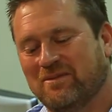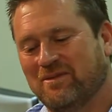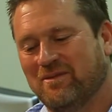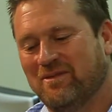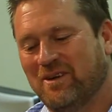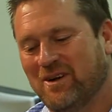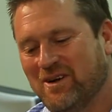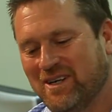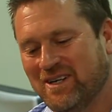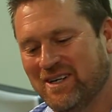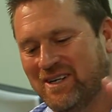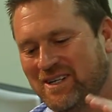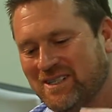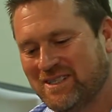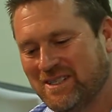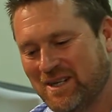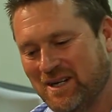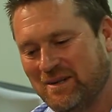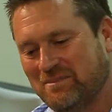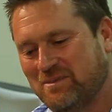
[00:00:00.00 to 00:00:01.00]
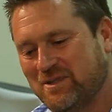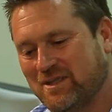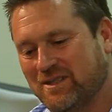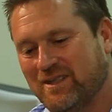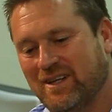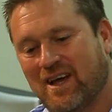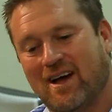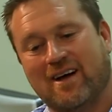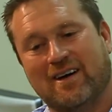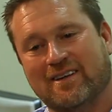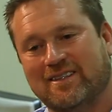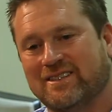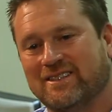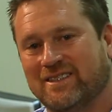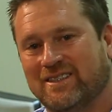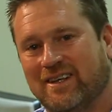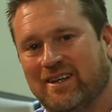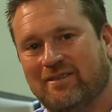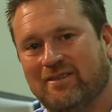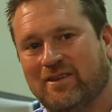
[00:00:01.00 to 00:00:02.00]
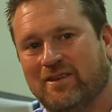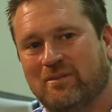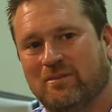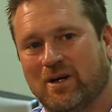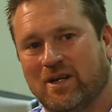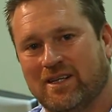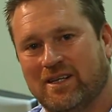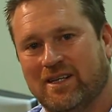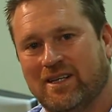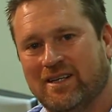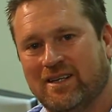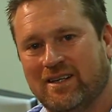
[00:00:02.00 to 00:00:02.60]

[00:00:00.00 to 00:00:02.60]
very nice ups and downs and everything, but